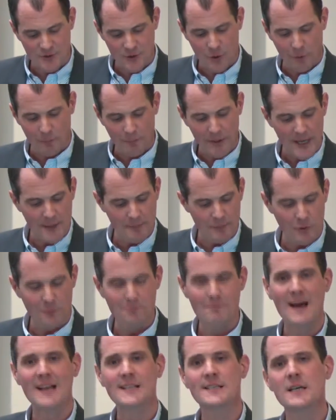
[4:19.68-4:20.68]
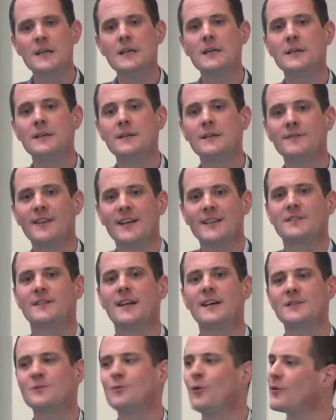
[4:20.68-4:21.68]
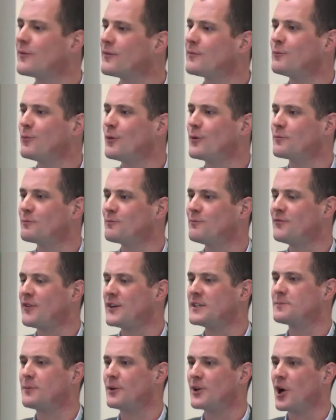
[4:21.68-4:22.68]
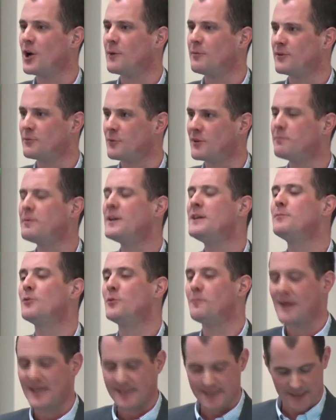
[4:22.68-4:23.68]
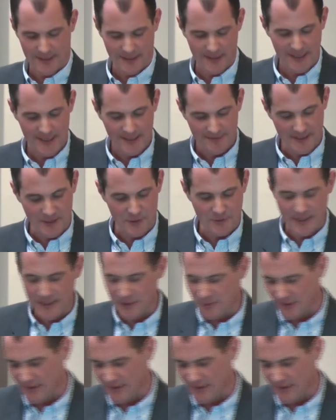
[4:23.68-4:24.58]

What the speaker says: was called People Matter. That's what Facebook opened with, People Matter. These